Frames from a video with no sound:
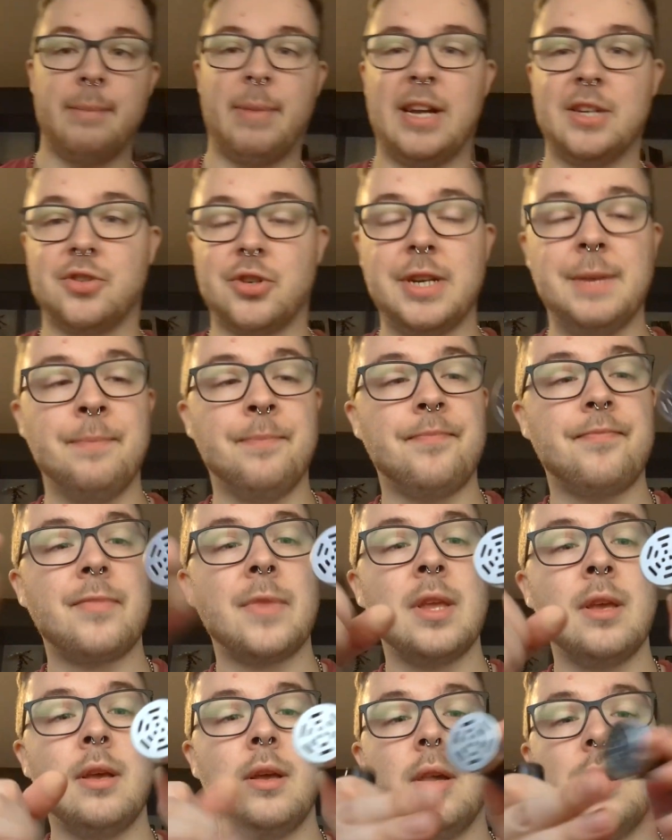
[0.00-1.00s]
a battery.
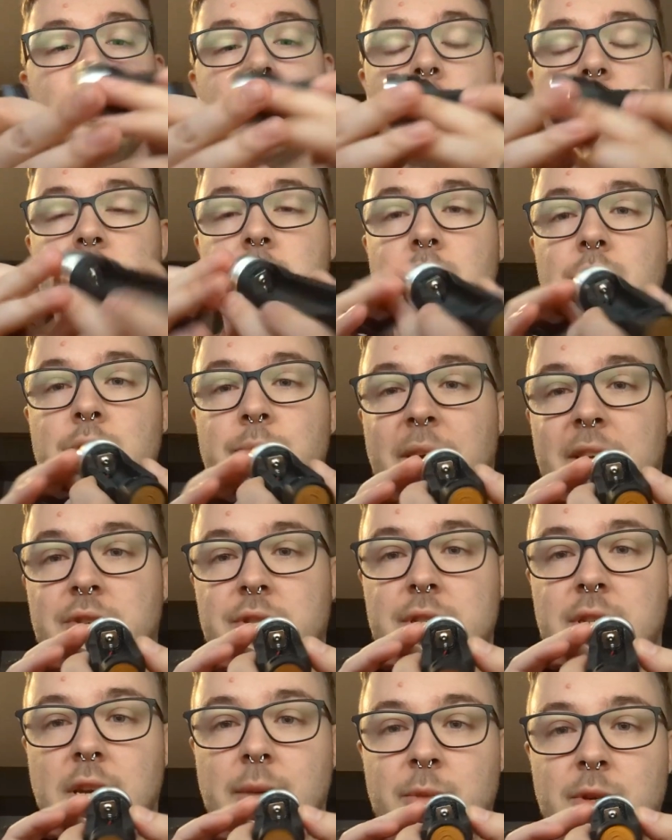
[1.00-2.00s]
Got 2
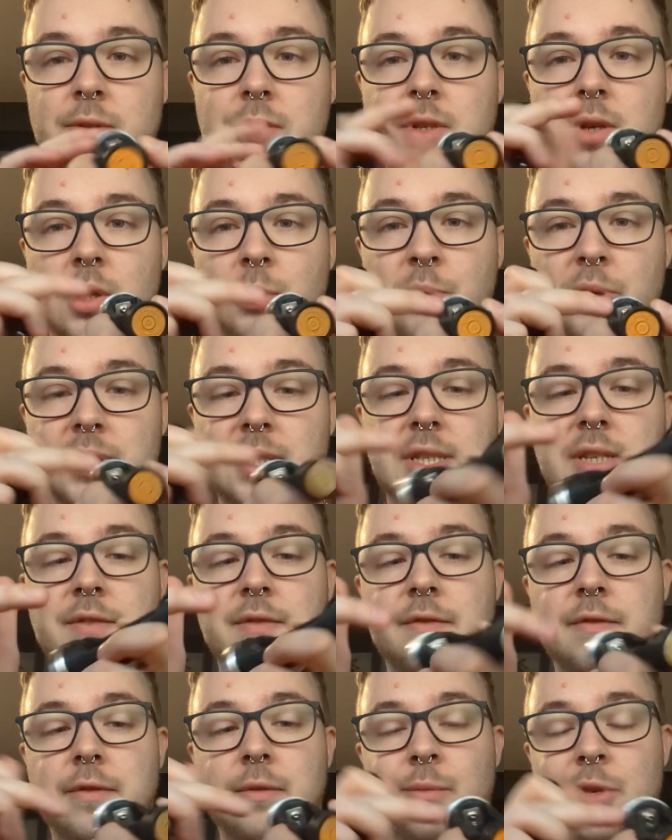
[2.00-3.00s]
battery terminals. You've got the positive,
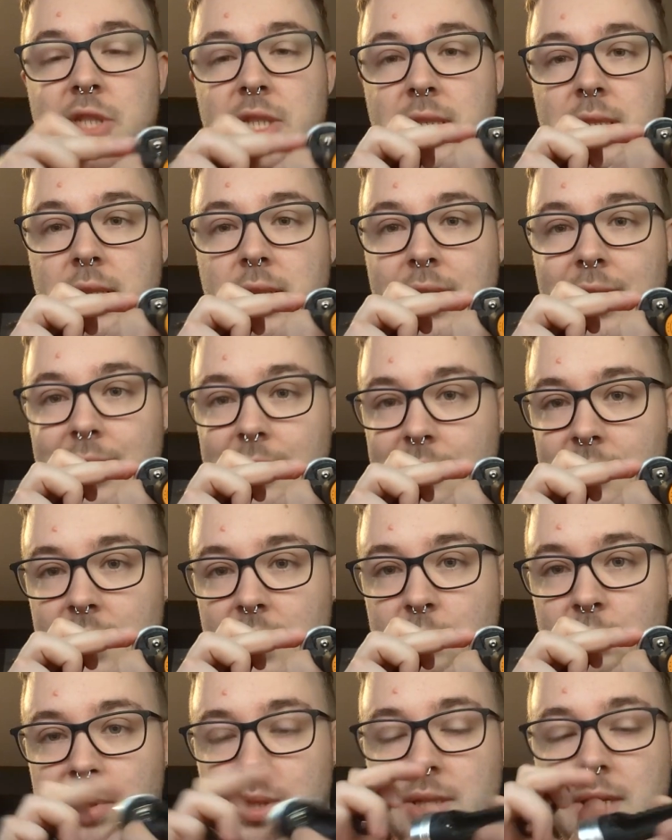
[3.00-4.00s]
which is the
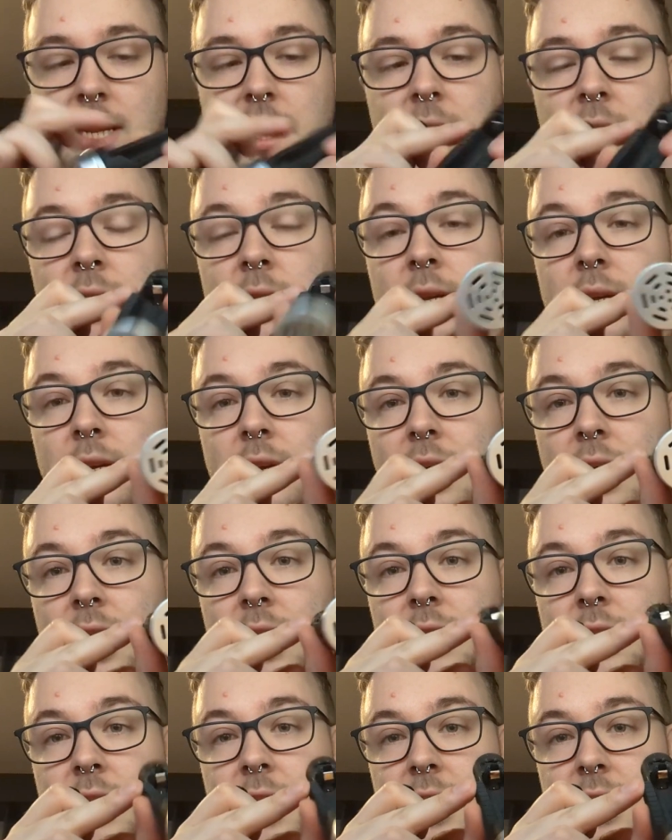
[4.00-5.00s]
nipple side,
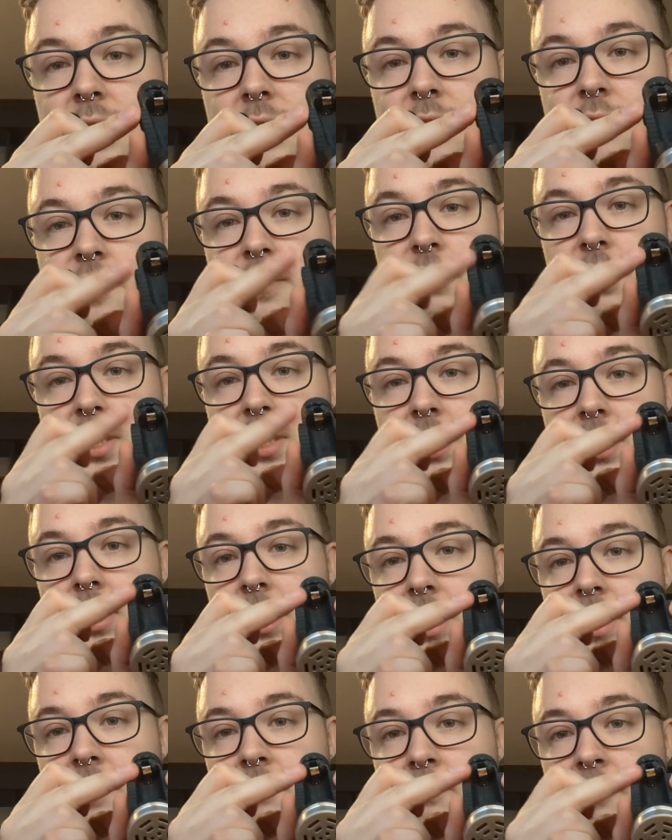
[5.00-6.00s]
and the negative, which is
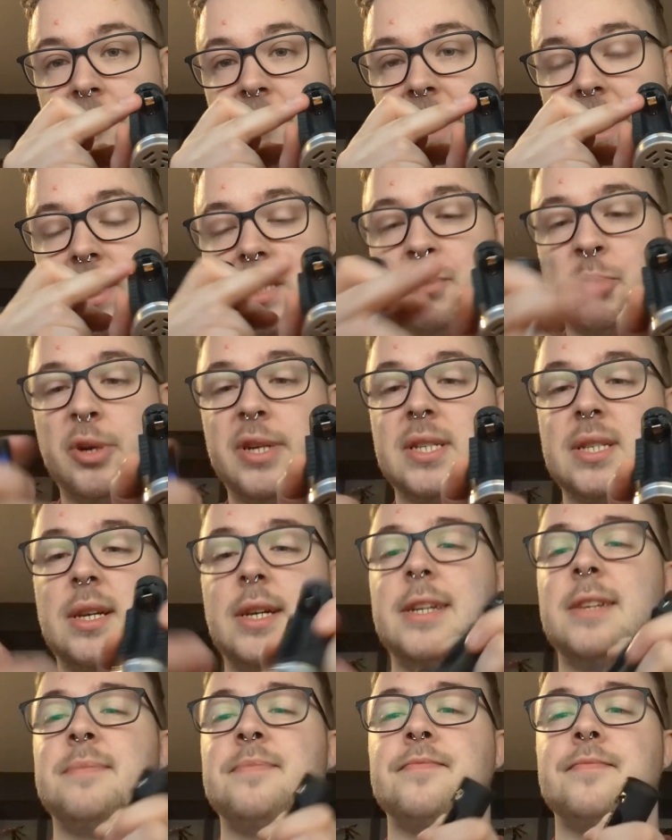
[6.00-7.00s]
the flat spring
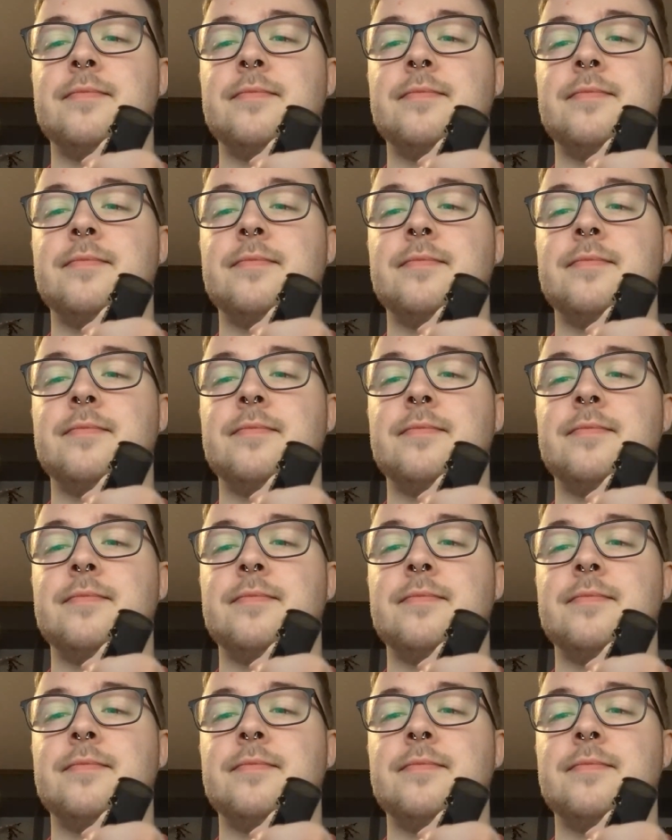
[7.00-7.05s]
side.